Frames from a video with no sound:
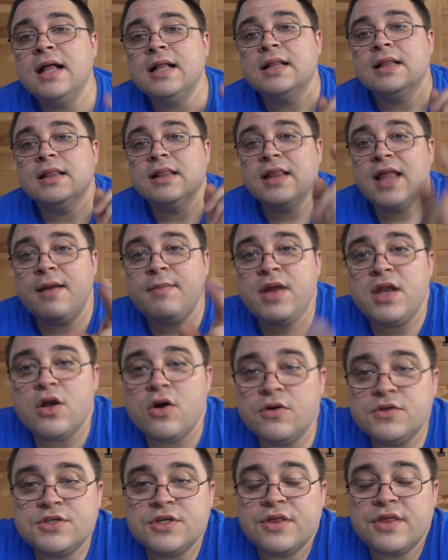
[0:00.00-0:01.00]
Let me know
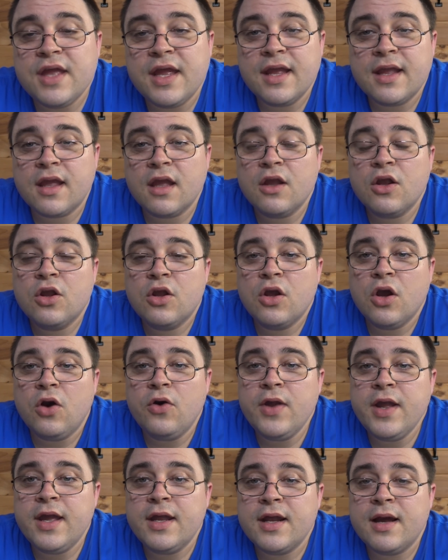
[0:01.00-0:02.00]
what you think. Go
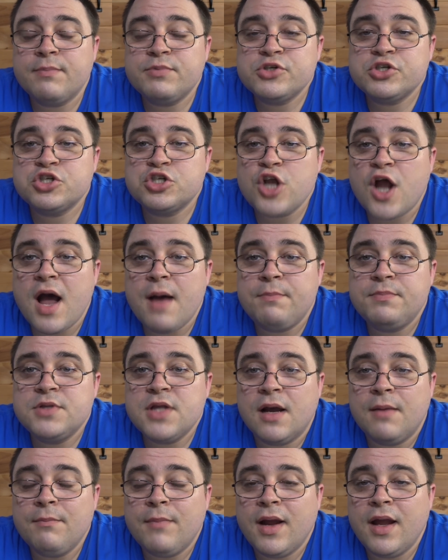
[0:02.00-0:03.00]
hit up
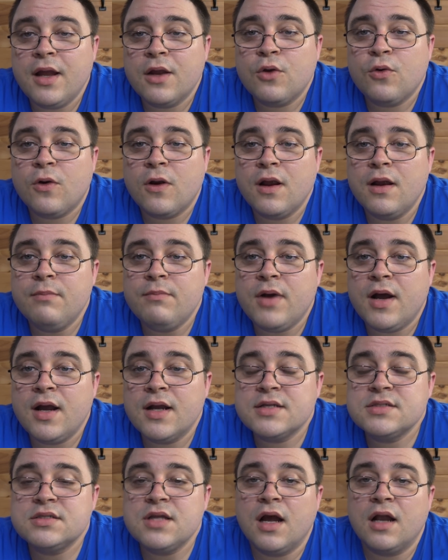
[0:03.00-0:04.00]

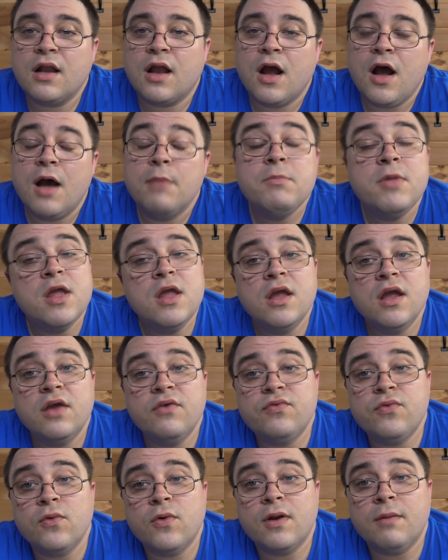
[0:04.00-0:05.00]
shop.myaquariumbox.com
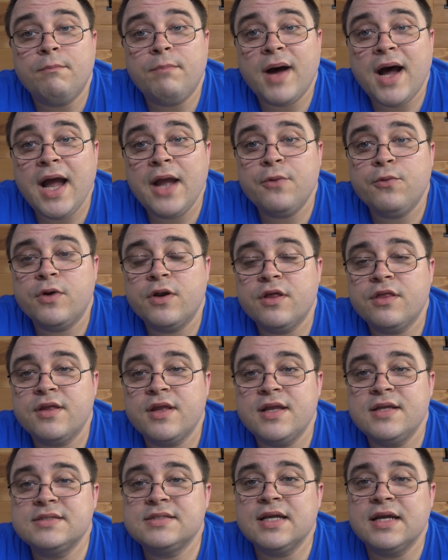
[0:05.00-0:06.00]
if you want to buy one of
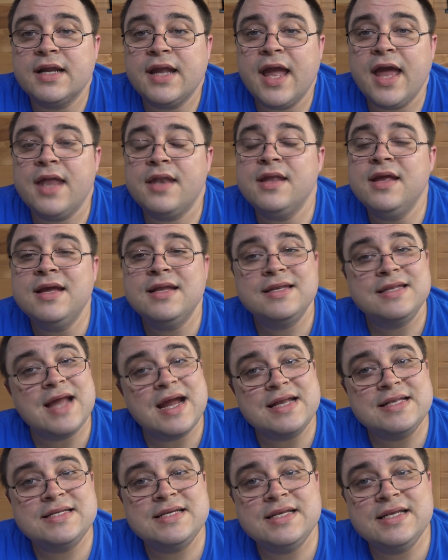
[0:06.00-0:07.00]
these. Again,
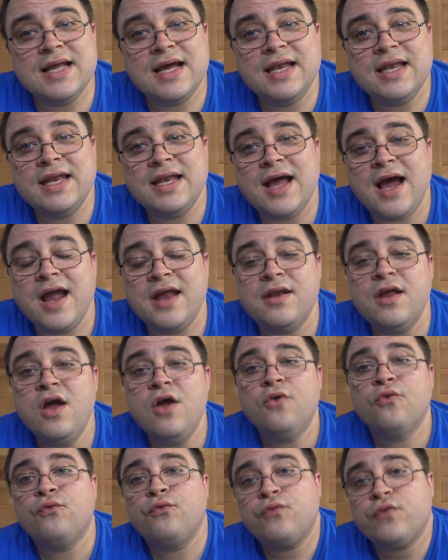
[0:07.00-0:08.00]
$19.99,
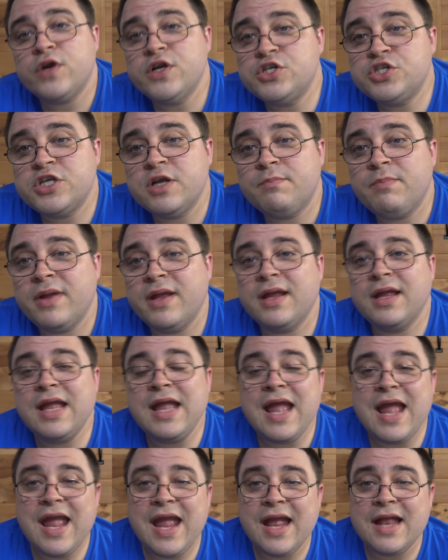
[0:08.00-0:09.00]
free shipping,
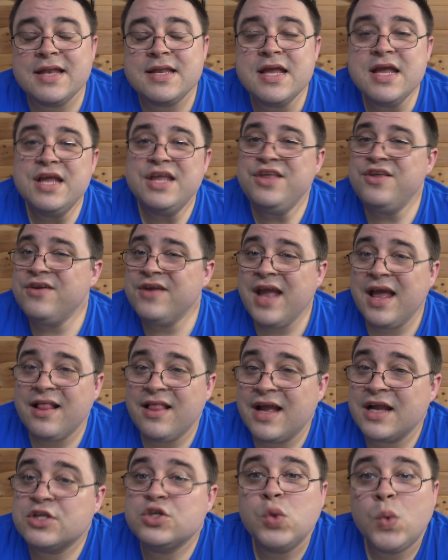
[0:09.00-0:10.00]
and you get
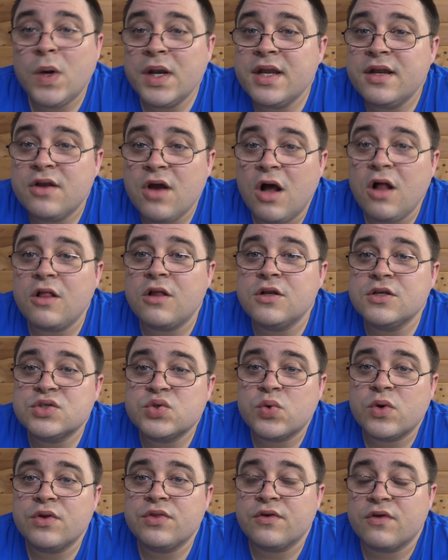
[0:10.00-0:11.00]
like $20
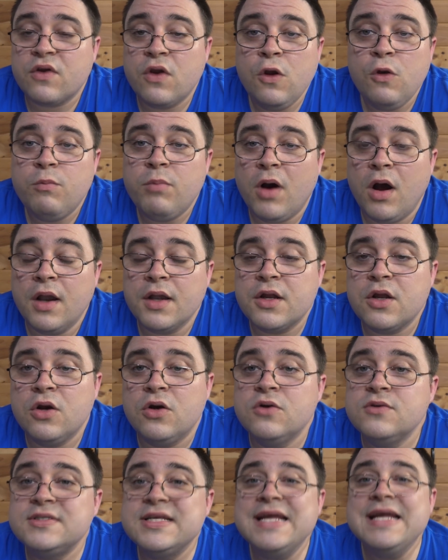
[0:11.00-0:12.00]
worth of coupon
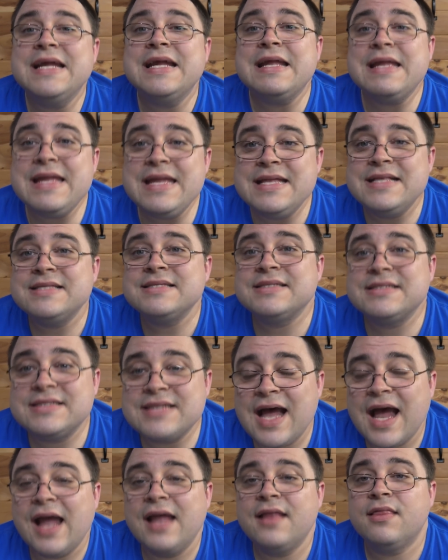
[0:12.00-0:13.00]
codes
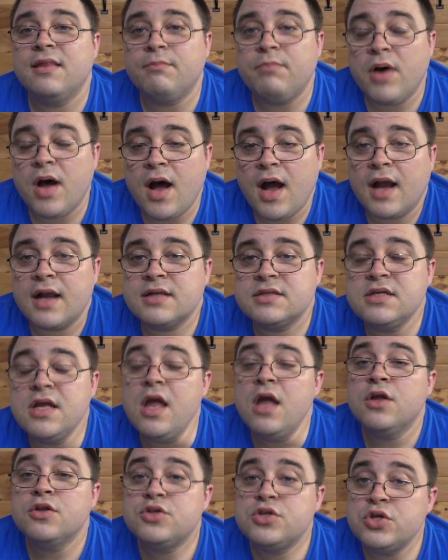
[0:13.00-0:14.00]
inside the box
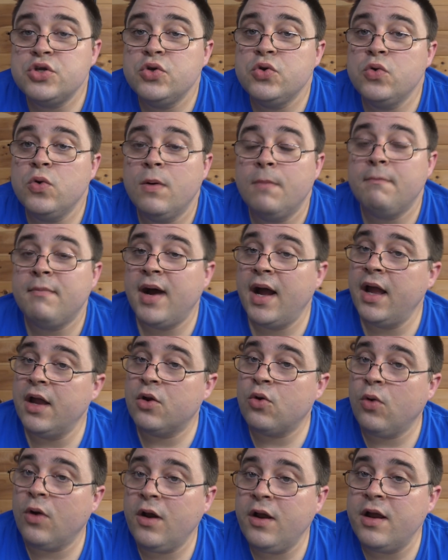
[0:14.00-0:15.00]
to my
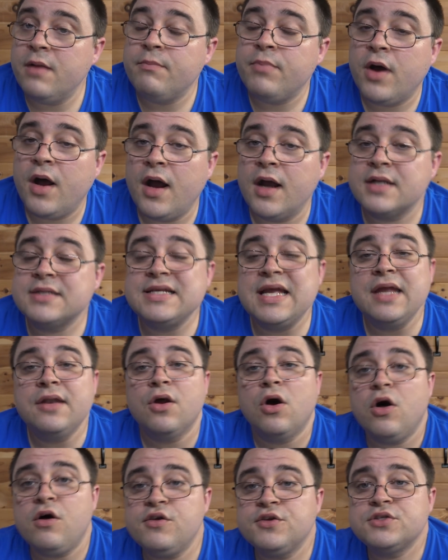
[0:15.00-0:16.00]
aquarium box and
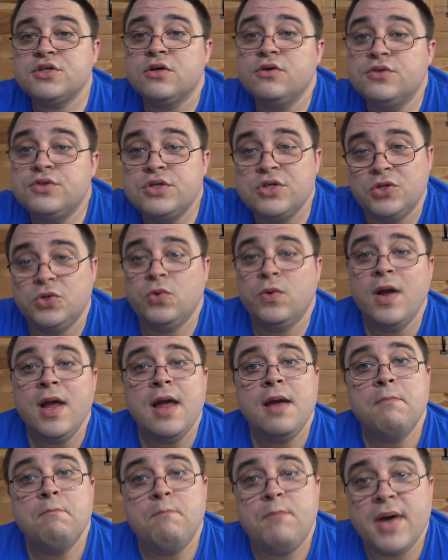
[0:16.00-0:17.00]
also to
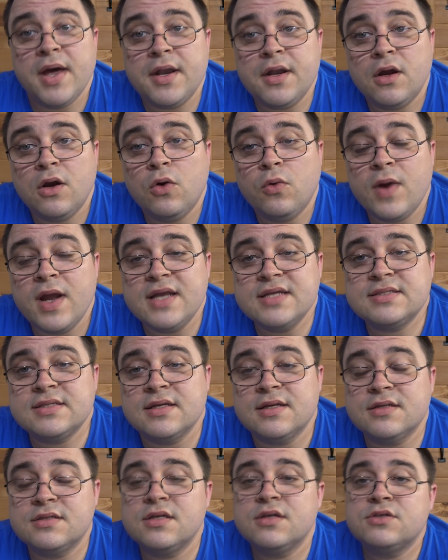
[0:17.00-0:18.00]
Beta
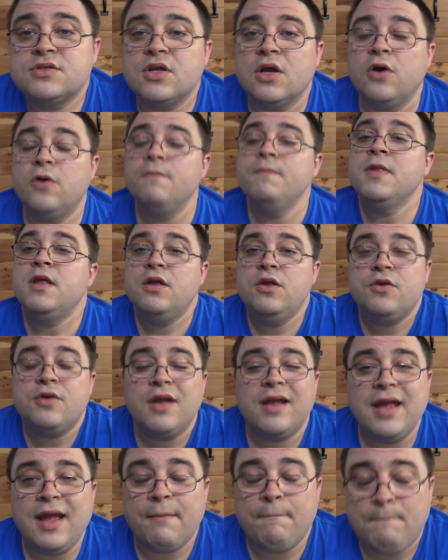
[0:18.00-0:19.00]
Oasis. So you
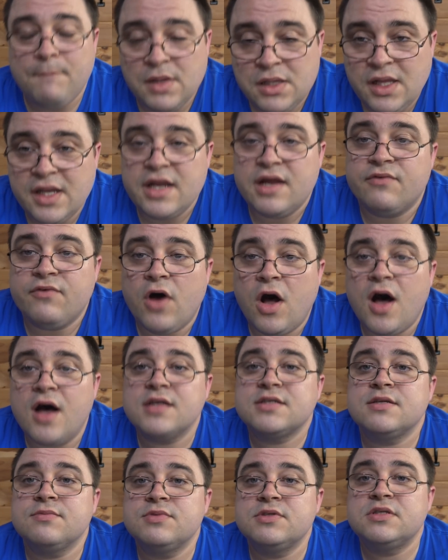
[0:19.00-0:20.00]
can get plenty of
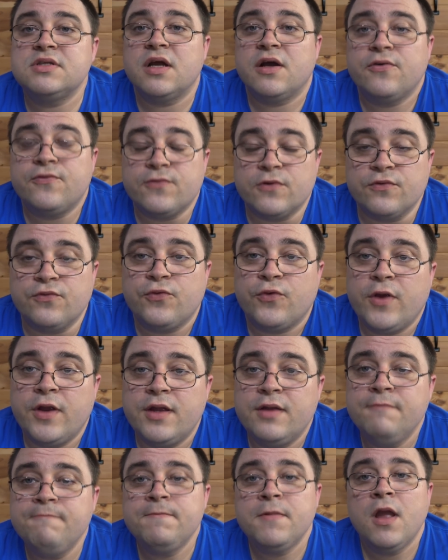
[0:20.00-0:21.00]
awesome stuff for
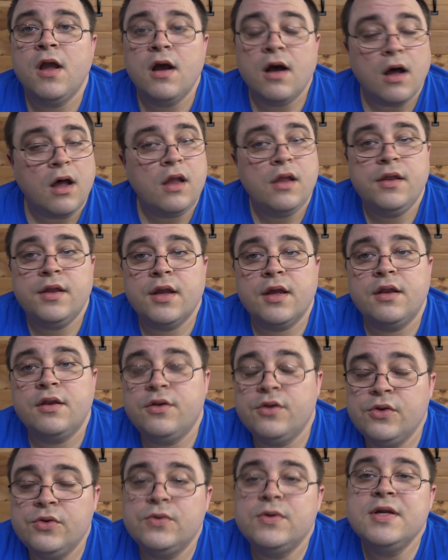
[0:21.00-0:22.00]
free. All you got to
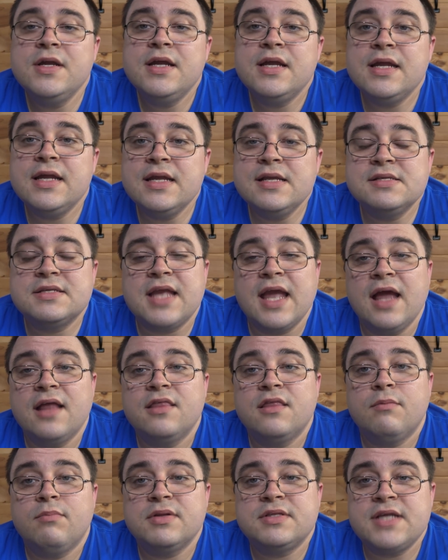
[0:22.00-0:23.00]
do is
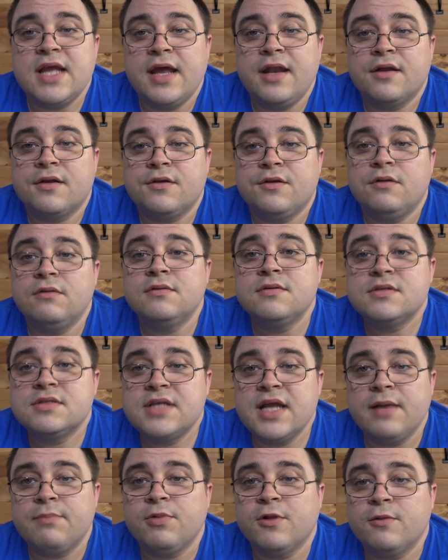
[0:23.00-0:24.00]
get the Botanical
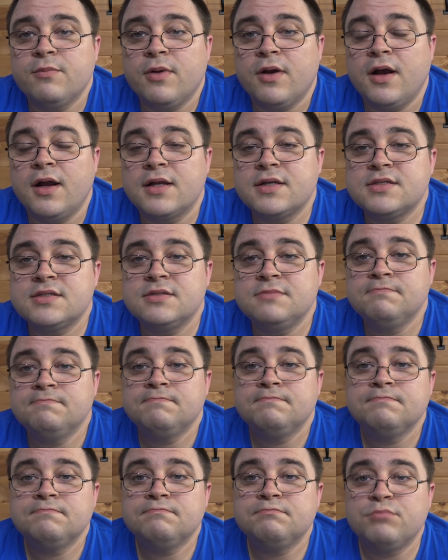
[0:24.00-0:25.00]
sampler box.
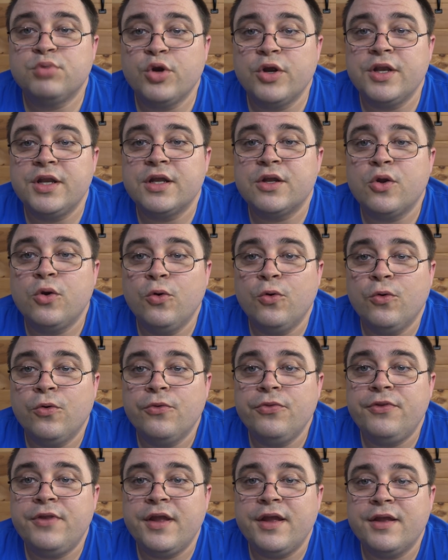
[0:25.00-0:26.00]
Pretty cool
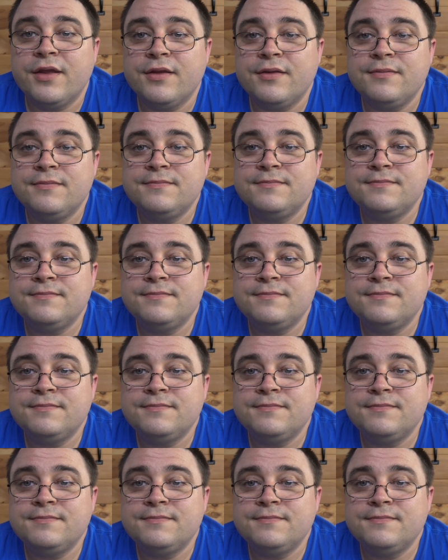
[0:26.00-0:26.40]
deal.